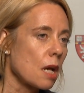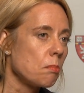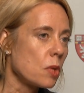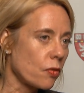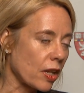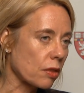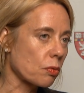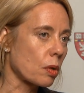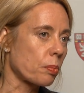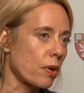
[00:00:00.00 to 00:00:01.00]
moving
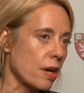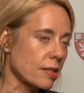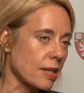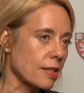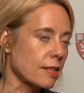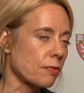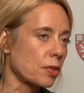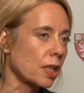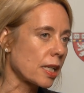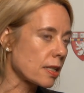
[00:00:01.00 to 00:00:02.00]
through a process of
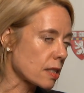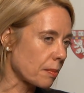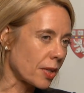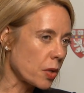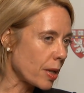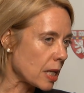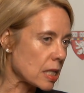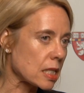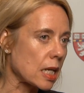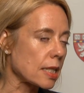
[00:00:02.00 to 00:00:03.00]
really some new
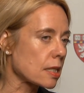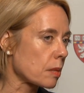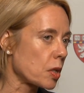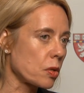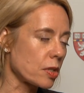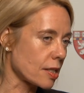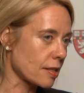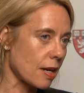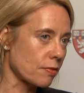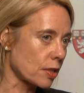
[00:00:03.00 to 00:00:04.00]
insights, some new
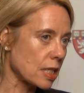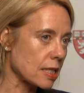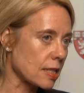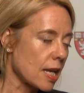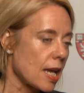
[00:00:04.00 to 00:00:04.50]
discoveries